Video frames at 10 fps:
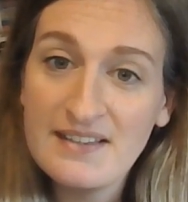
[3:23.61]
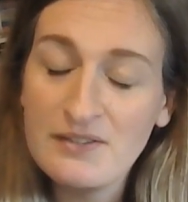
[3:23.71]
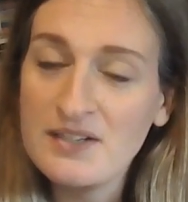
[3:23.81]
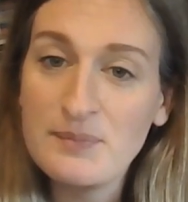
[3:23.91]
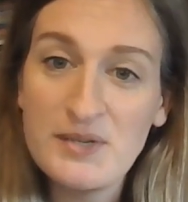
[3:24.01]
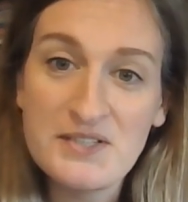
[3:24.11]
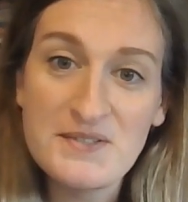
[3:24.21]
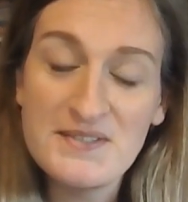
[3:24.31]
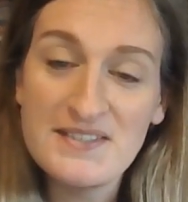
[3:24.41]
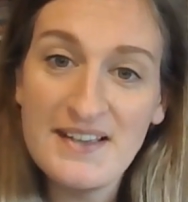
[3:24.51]
or any
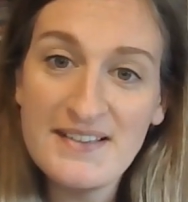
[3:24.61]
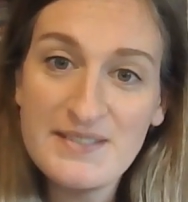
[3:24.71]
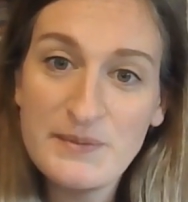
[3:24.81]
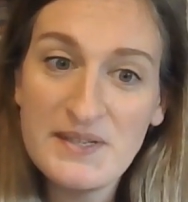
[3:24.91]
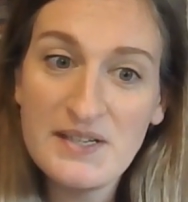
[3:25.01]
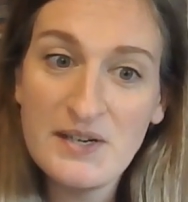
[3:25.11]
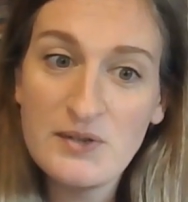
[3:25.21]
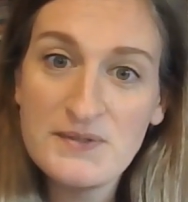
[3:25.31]
pictures in the last video.